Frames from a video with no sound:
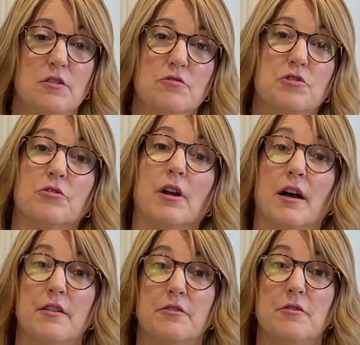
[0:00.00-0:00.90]
use your
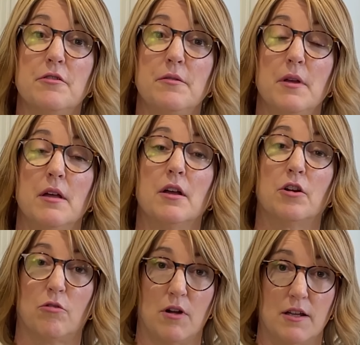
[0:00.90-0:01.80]
other
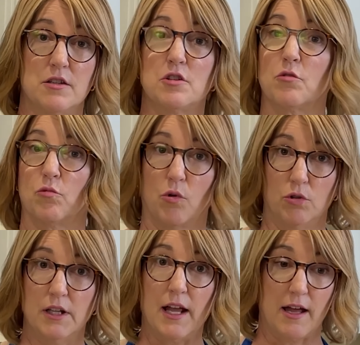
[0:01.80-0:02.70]
crust,
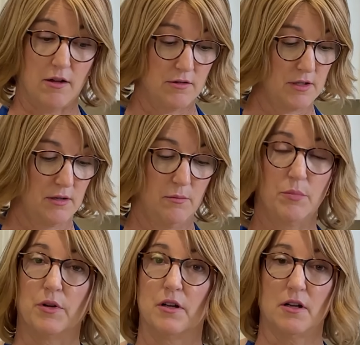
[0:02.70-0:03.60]
roll it out,
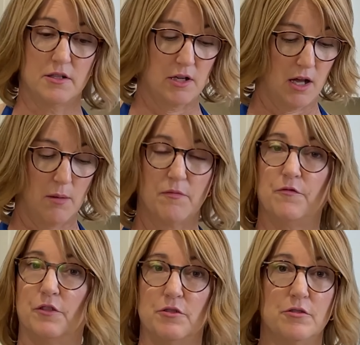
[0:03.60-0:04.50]
put it on top,
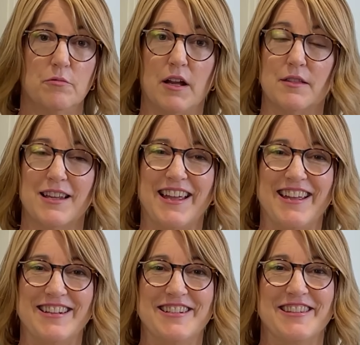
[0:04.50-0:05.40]
flute around the
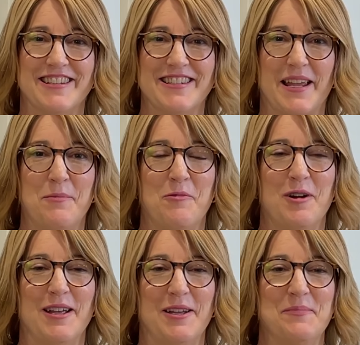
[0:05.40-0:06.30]
edge the same
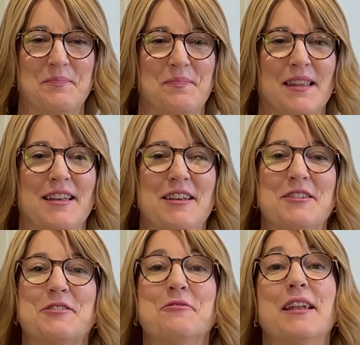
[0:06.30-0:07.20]
way.
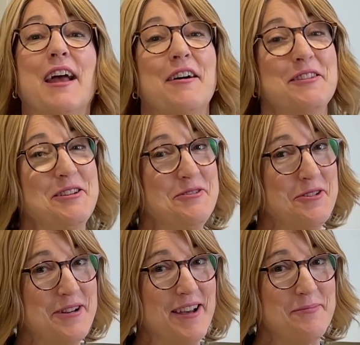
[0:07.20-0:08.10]
So now that you
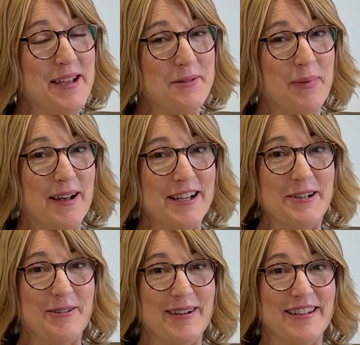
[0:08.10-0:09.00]
know how to make pie
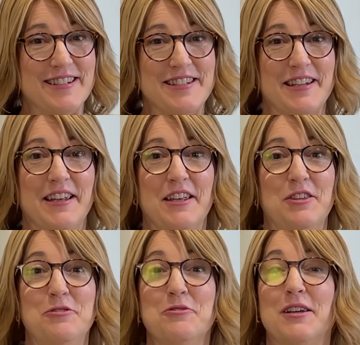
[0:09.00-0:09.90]
crust,
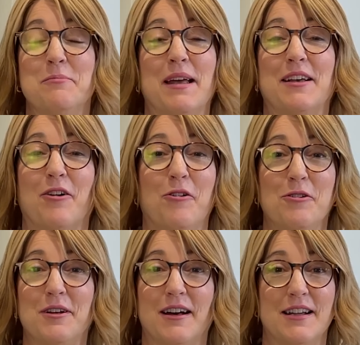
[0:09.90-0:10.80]
you can make all
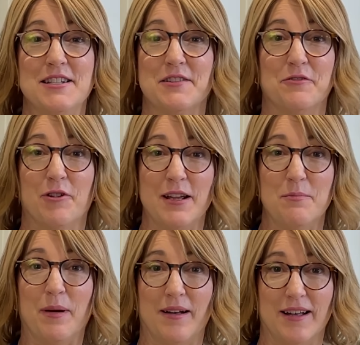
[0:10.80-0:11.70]
kinds of great
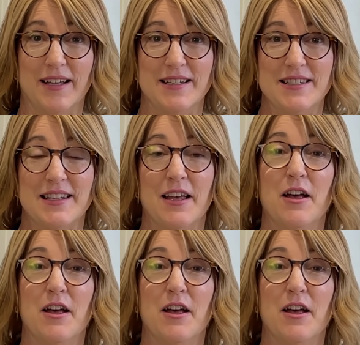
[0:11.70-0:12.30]
pies.